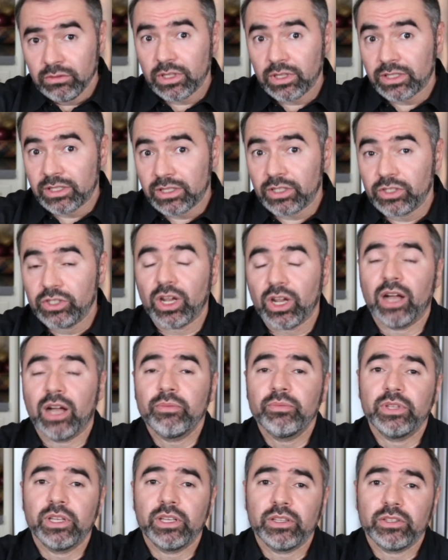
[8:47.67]
that's their
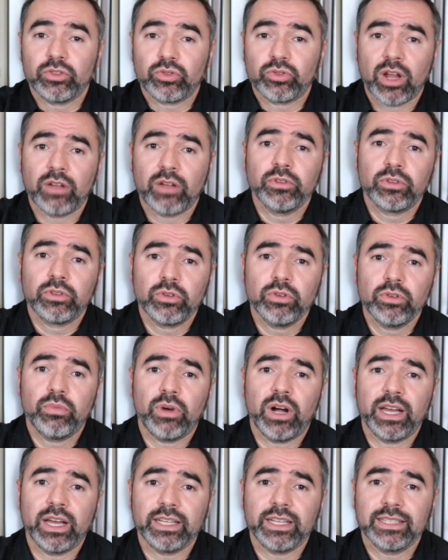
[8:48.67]
job, they travel through your
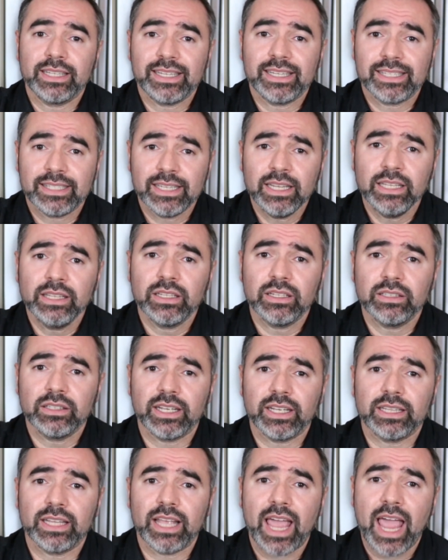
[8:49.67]
body and they signal and